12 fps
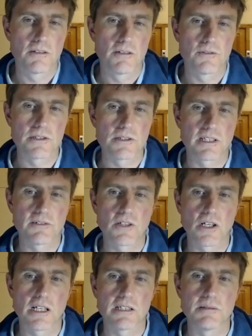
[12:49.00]
The Son of
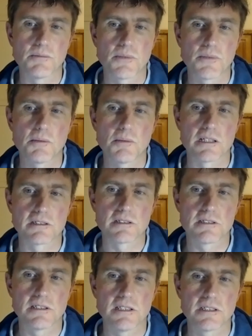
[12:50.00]
God's impermanence
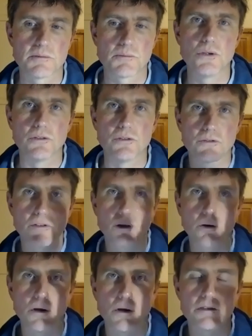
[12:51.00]
is proof,
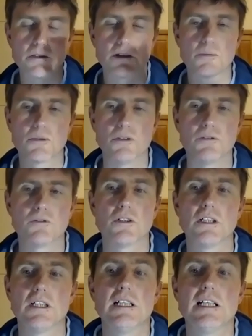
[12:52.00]
quote, proof,
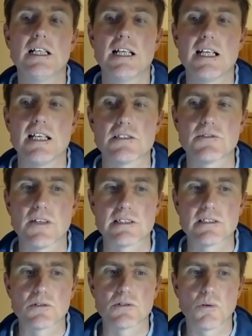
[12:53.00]
his
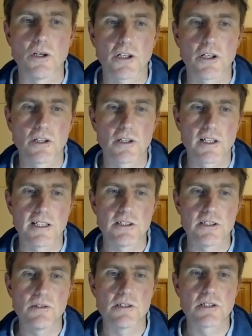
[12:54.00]
fences work, and
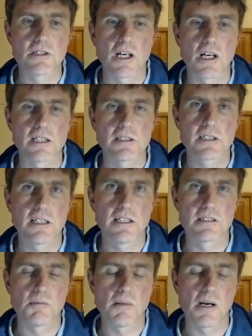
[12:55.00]
do the task
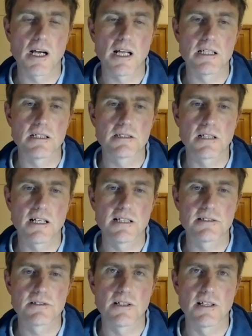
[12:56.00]
his mind
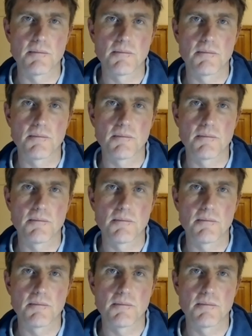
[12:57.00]
assigns to them.